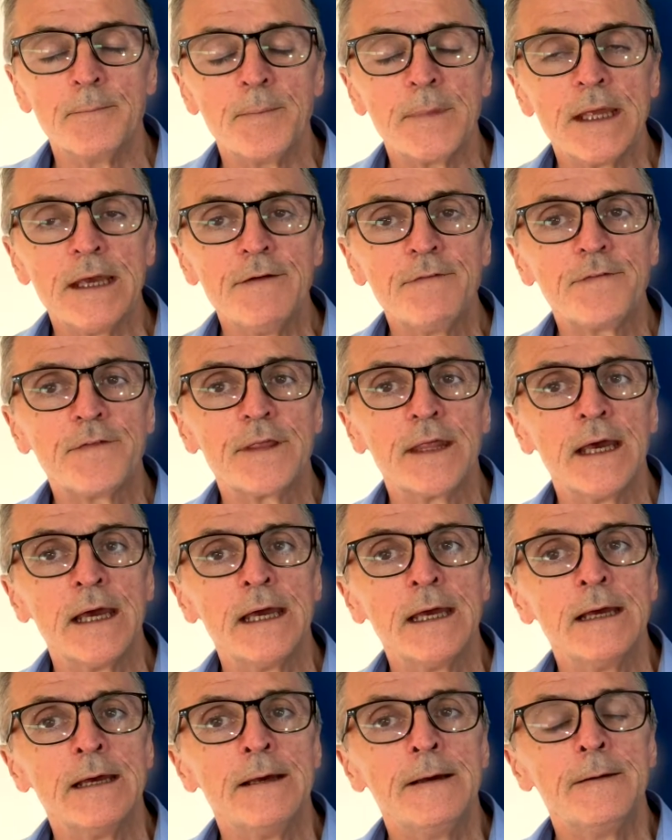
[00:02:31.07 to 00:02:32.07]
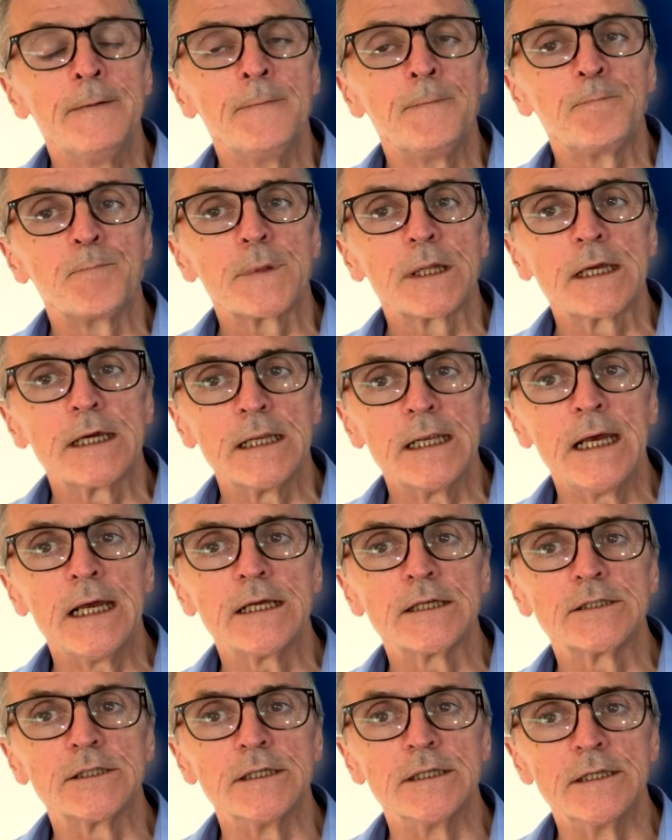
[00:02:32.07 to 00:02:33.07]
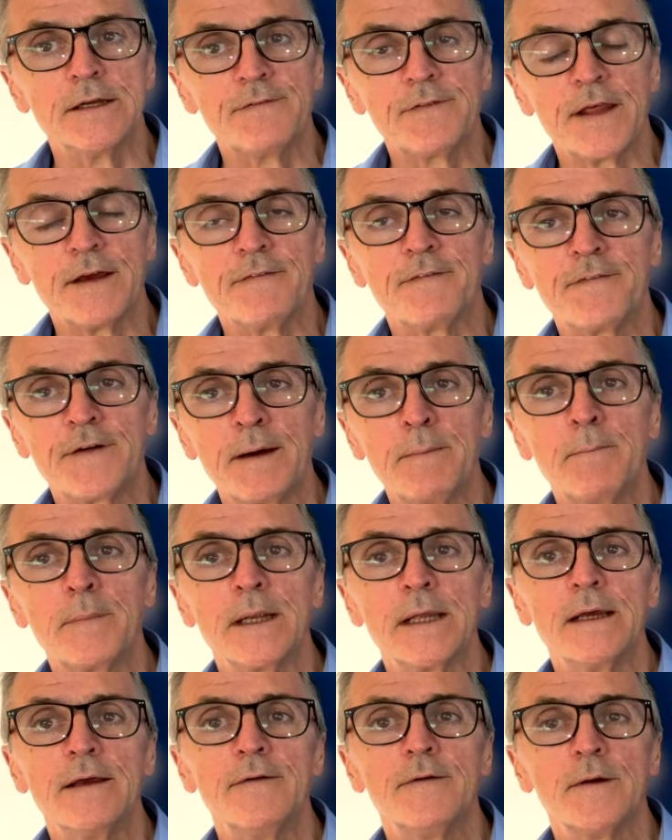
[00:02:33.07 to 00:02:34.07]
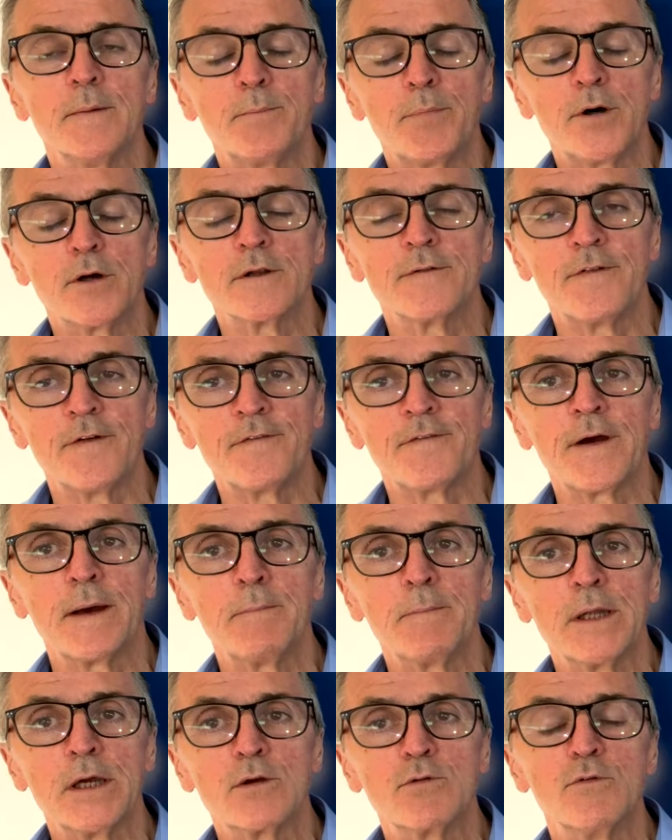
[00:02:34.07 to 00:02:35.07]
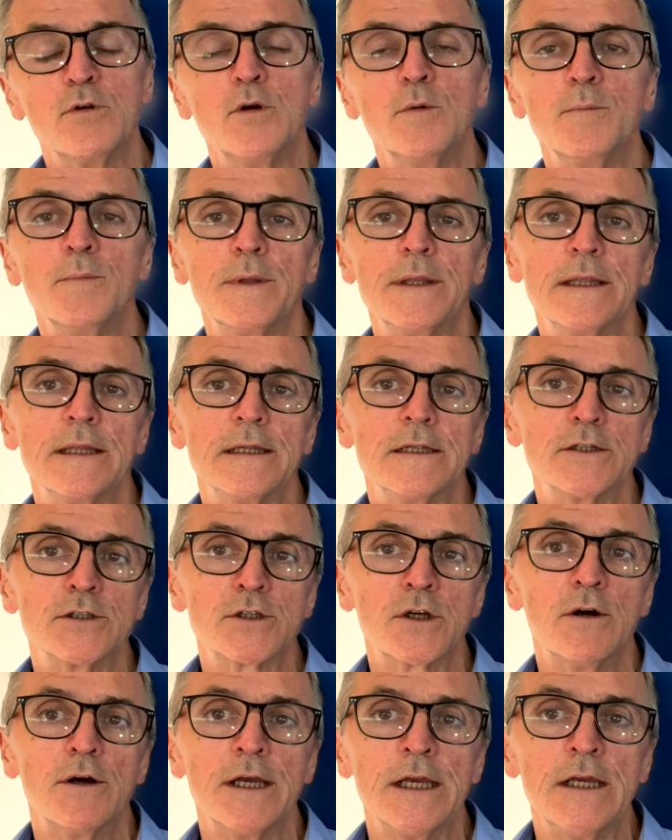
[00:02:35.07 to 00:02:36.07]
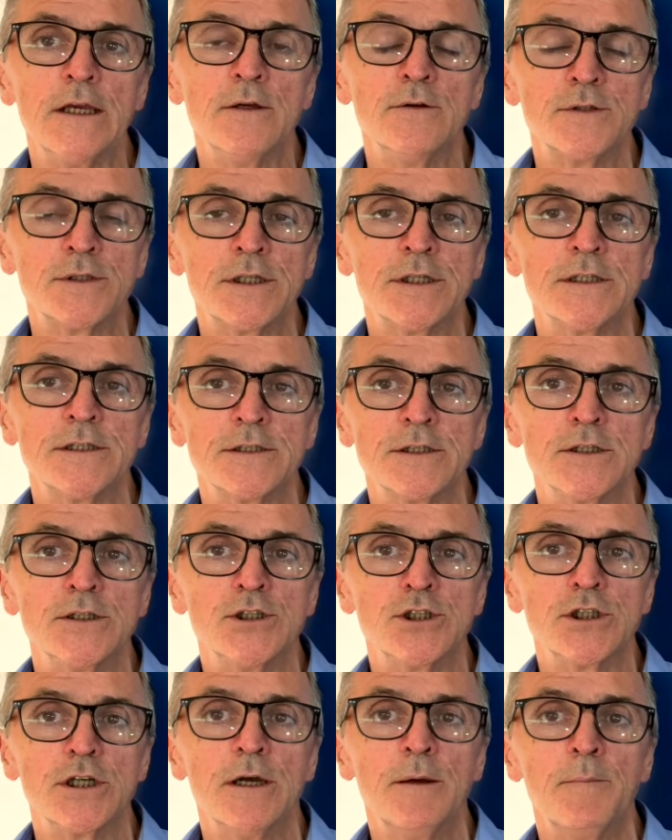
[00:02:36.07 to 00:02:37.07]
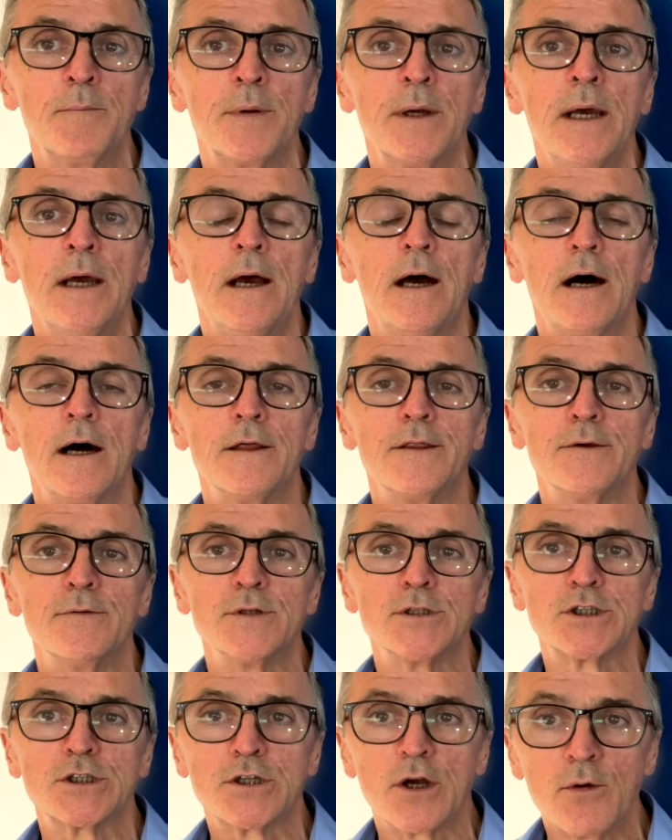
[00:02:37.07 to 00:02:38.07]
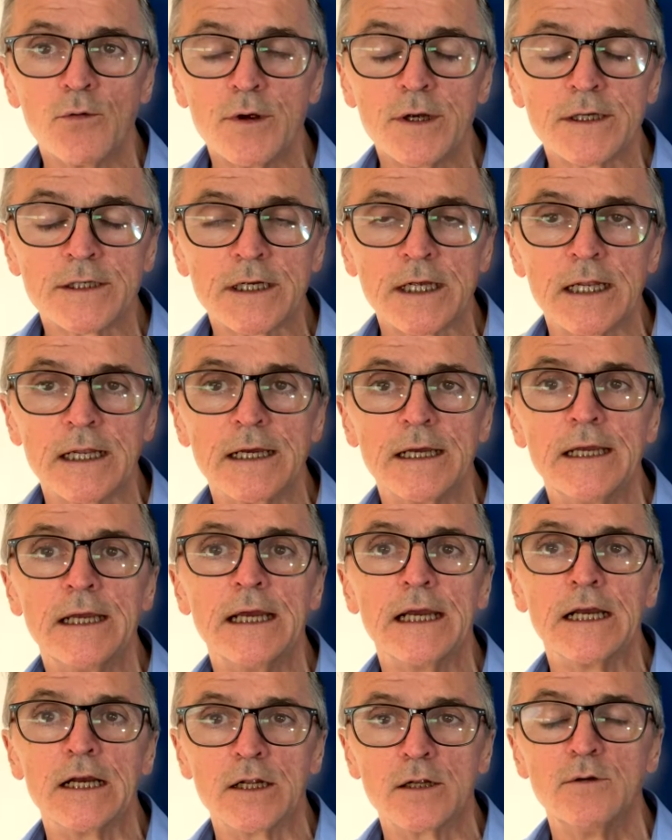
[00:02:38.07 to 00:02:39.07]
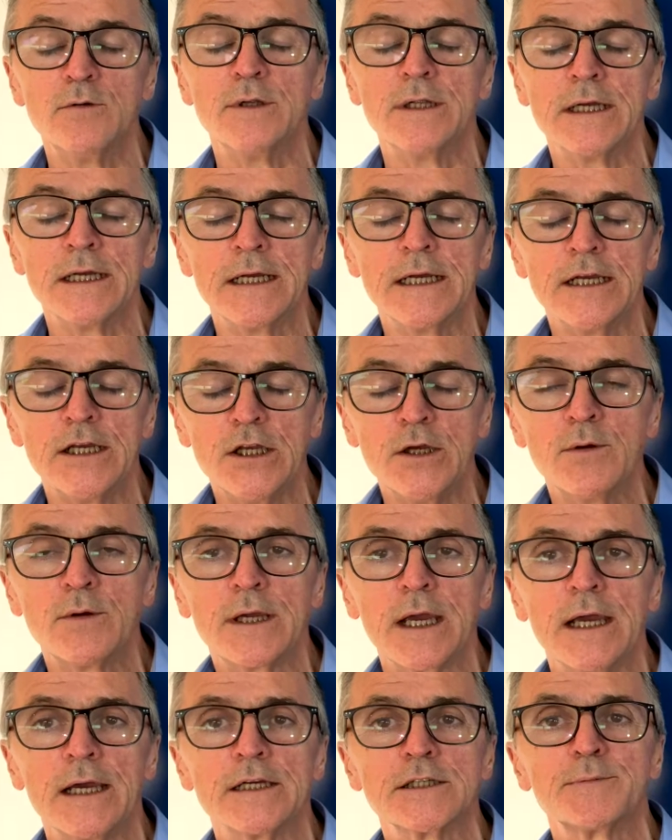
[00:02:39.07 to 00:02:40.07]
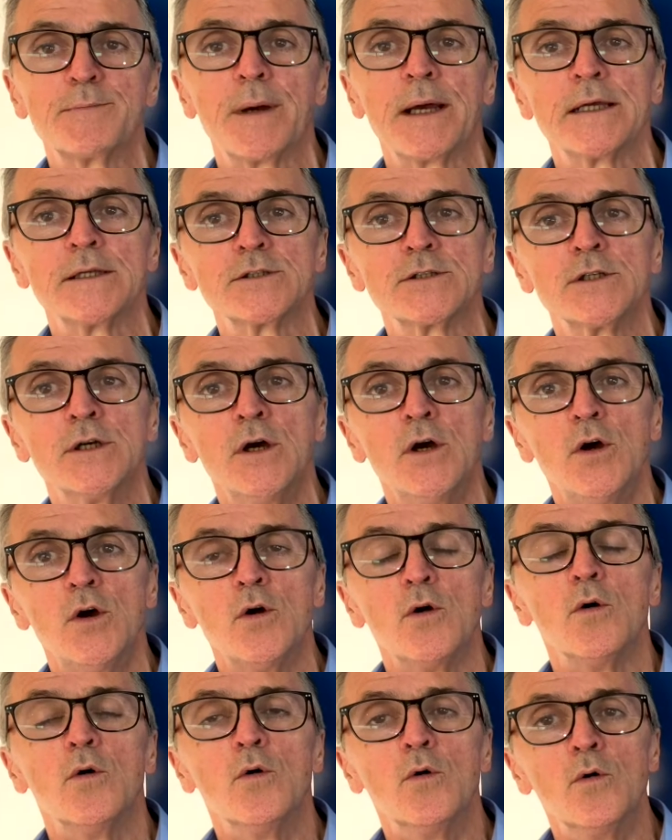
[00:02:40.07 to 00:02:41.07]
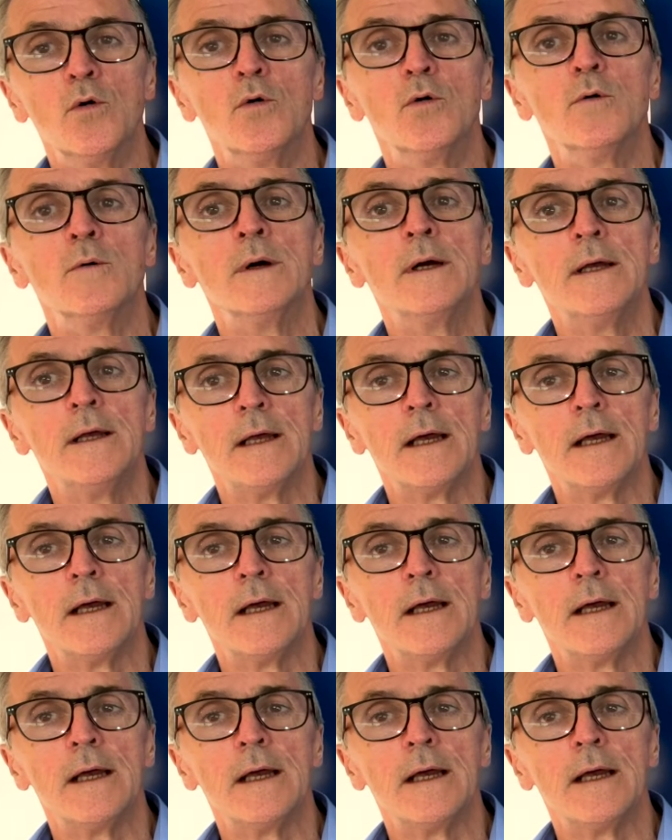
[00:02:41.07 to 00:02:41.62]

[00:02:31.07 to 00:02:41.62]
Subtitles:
if they're connected, if they're part of a family group that has got EU citizenship, either historically, including UK expats, or